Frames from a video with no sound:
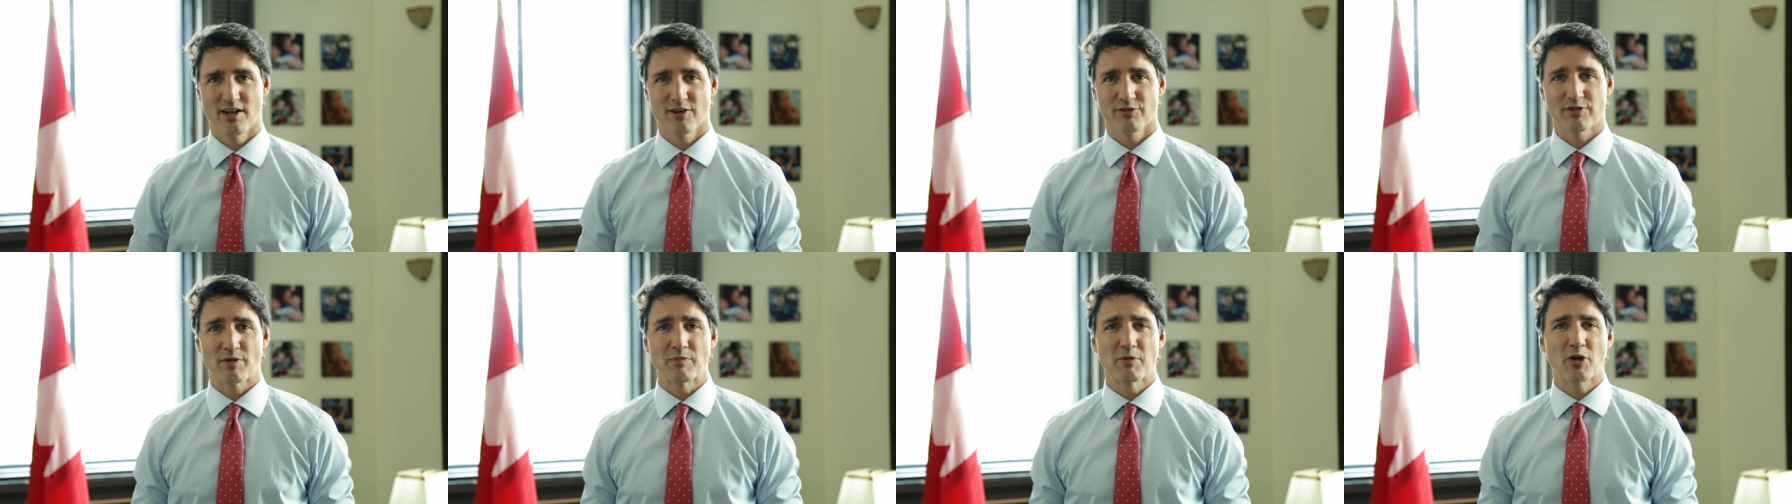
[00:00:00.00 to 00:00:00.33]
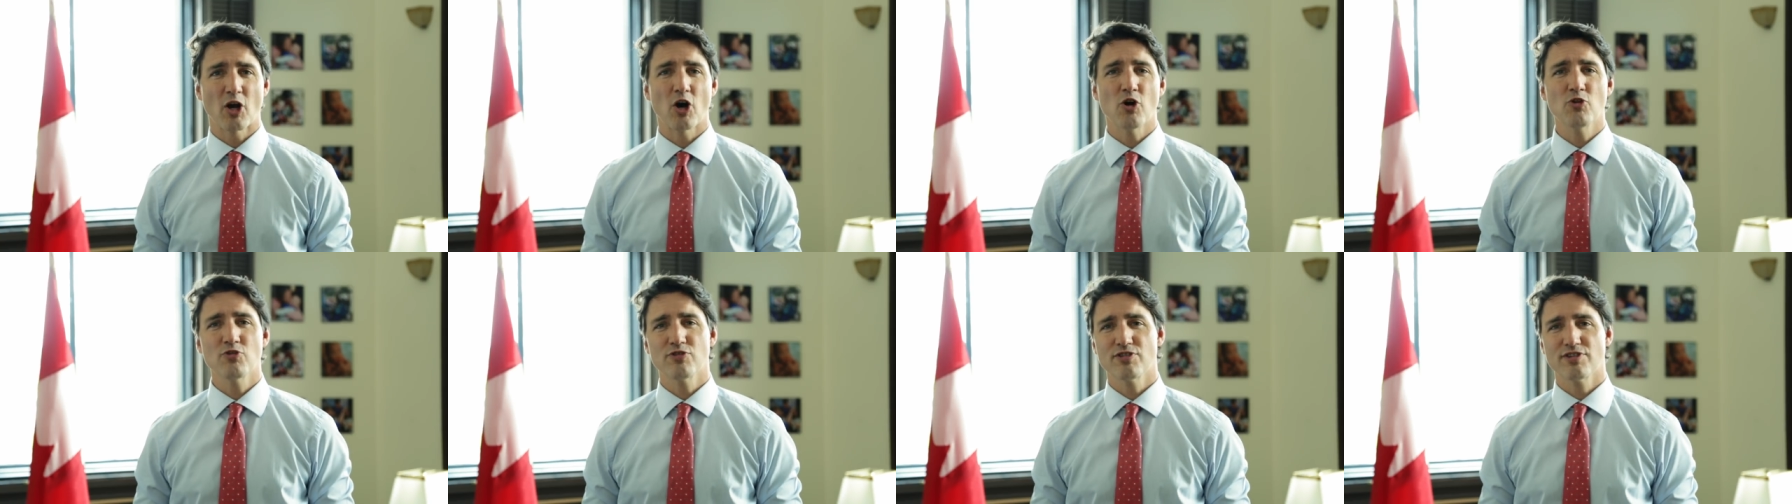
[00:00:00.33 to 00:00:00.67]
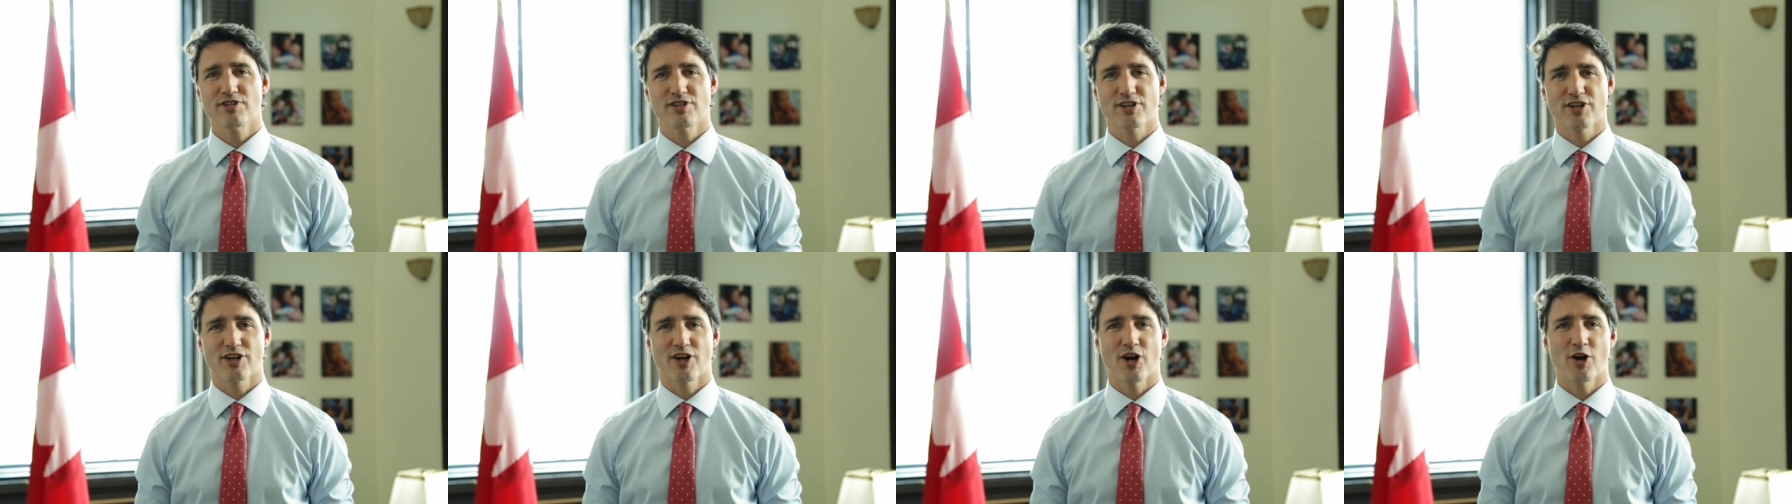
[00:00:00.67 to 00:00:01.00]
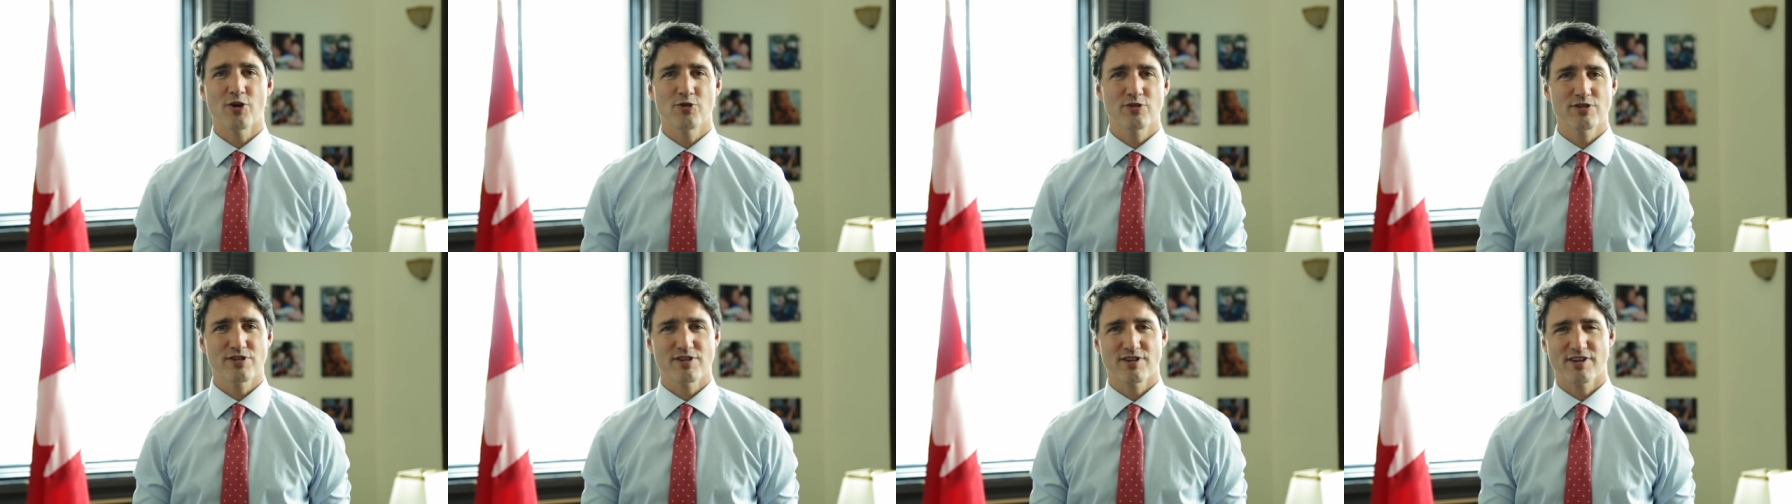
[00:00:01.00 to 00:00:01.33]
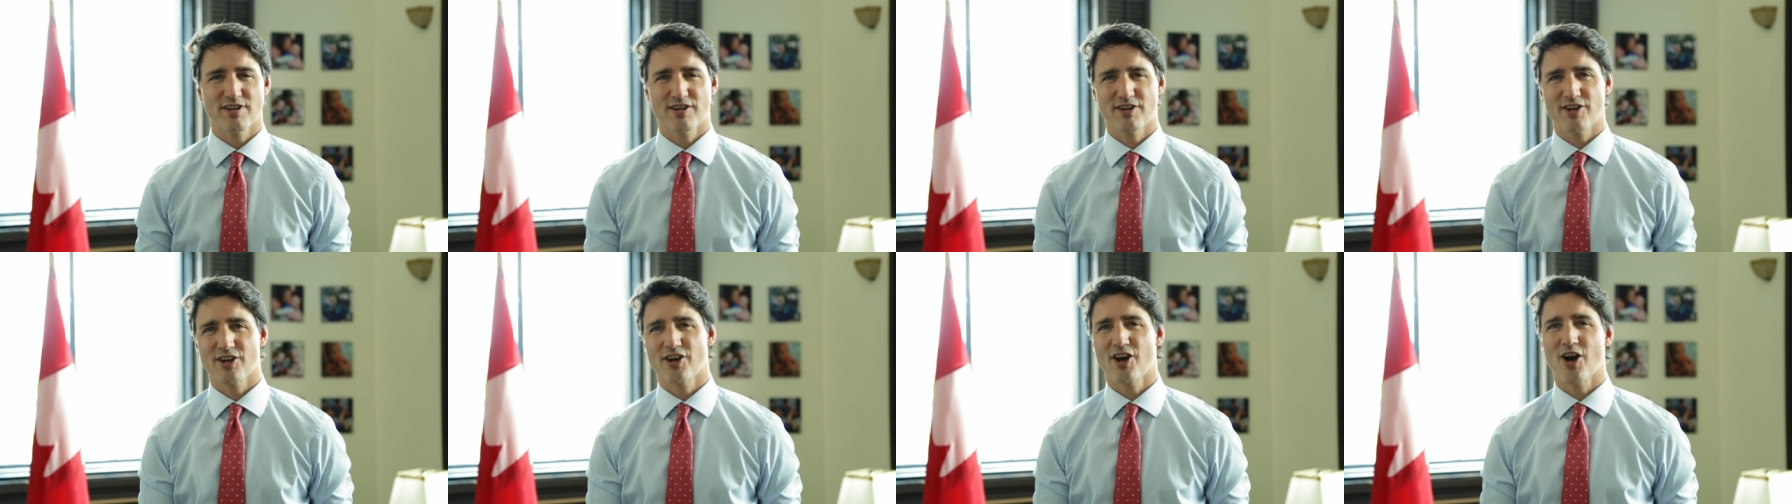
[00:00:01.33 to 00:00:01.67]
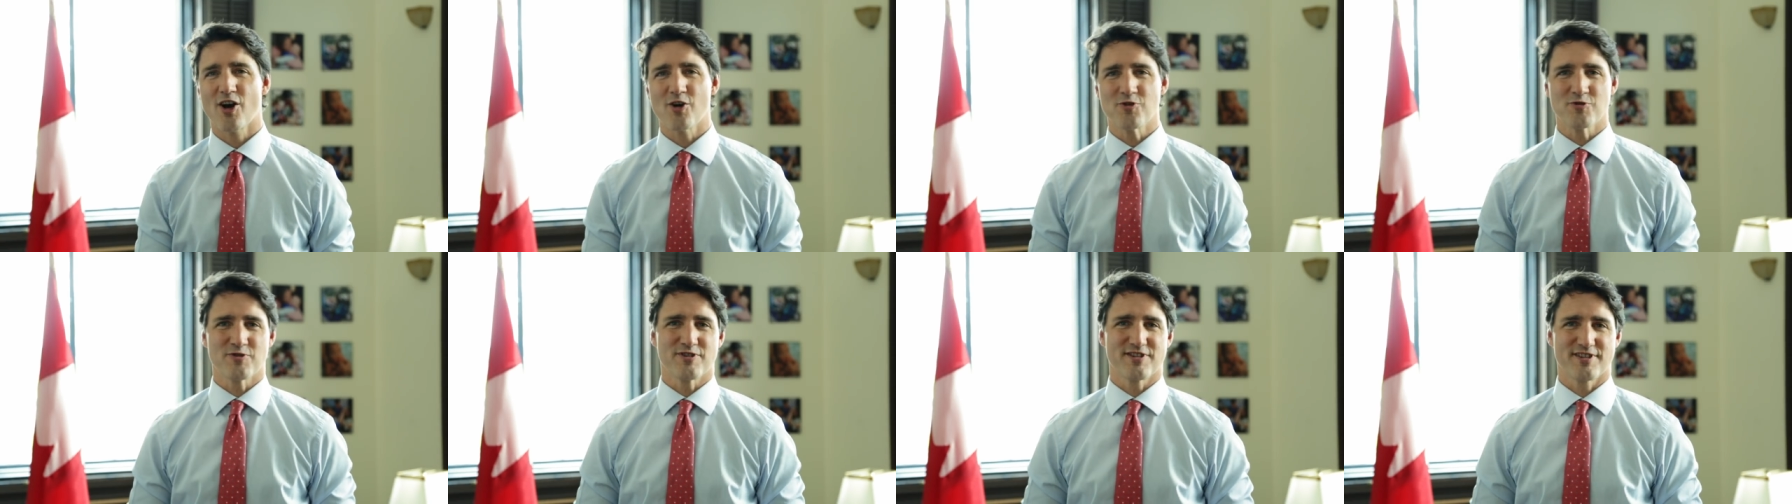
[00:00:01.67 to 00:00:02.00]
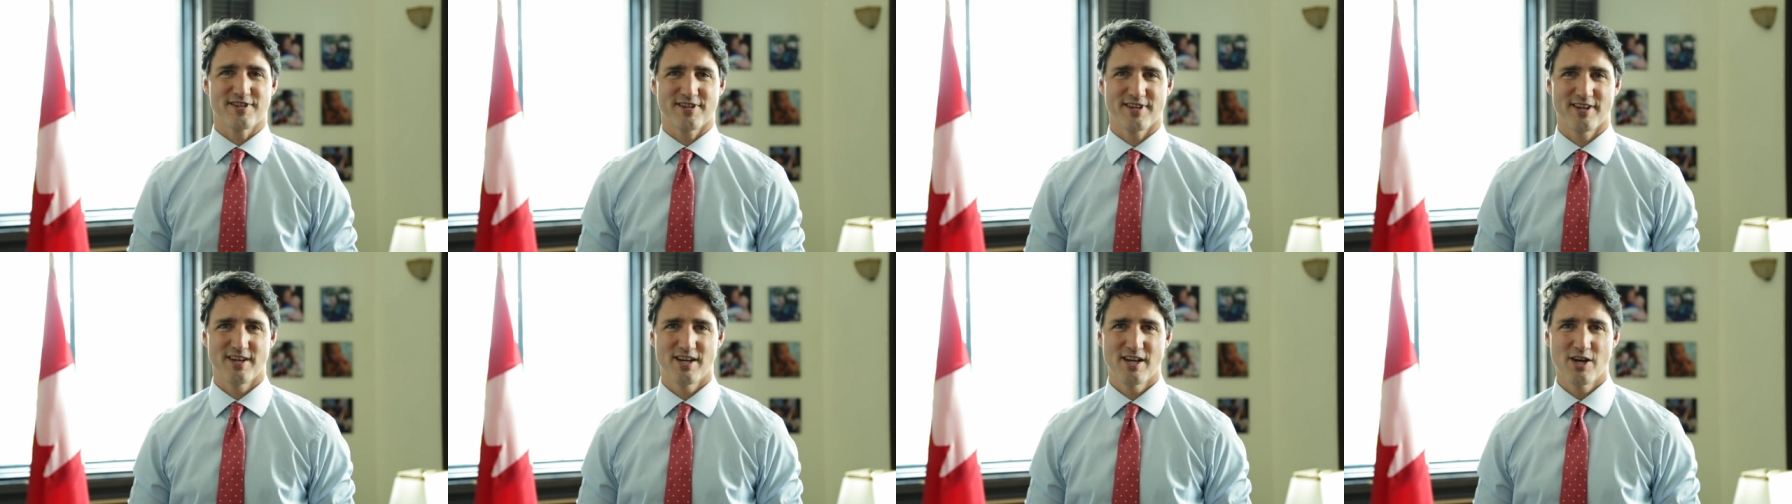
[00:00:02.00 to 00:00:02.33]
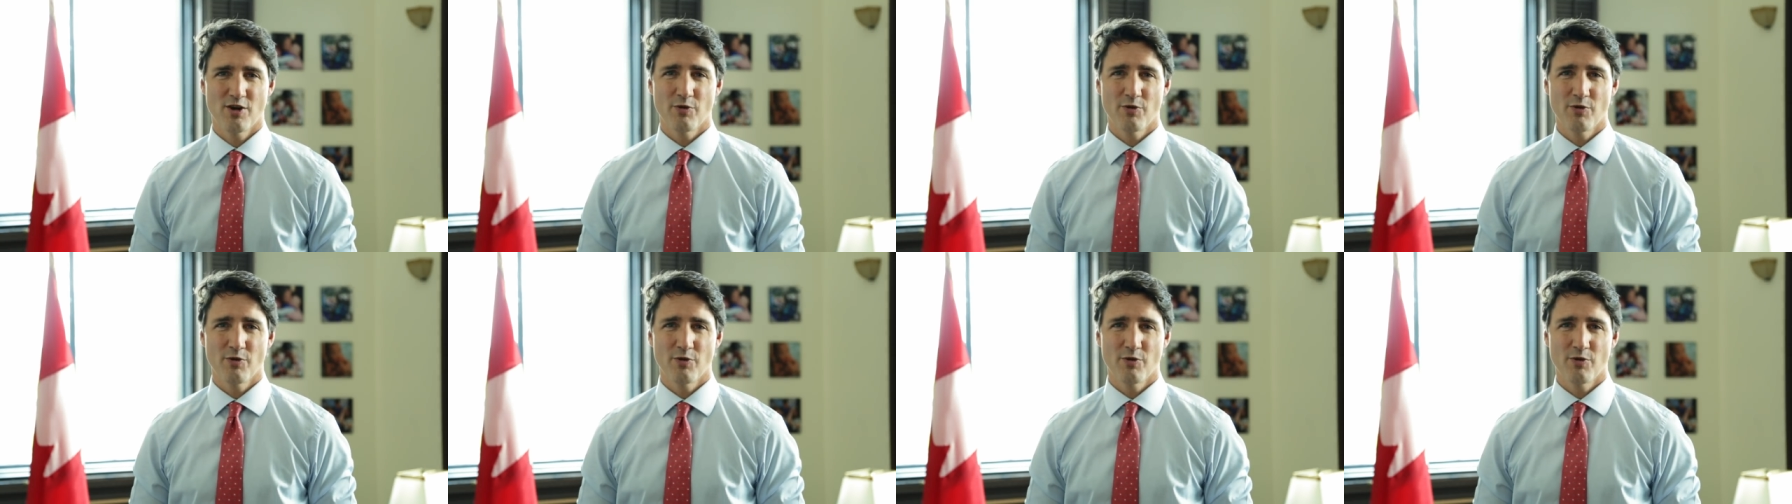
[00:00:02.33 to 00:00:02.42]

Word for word: From coast to coast to coast,